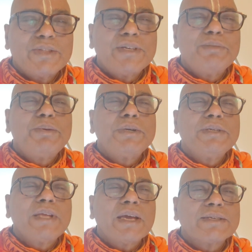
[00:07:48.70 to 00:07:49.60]
So the
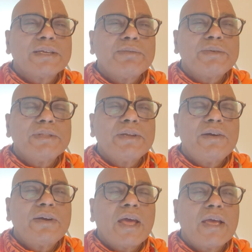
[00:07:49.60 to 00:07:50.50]
devotees accept the
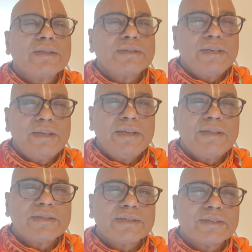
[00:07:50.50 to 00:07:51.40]
Lord as he
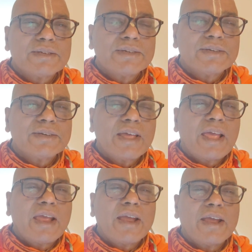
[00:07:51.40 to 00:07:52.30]
is.
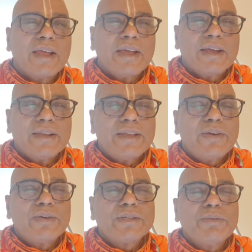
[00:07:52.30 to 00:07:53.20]
They
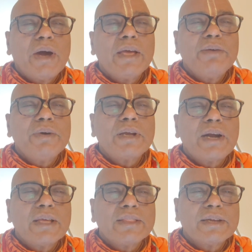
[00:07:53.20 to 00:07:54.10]
don't say, why you are
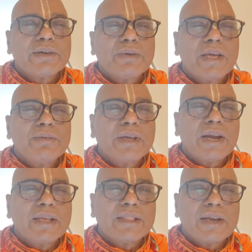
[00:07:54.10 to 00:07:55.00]
like that, why you
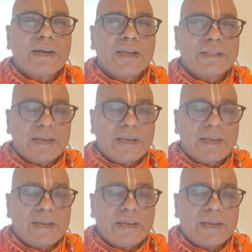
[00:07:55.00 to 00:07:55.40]
are like that.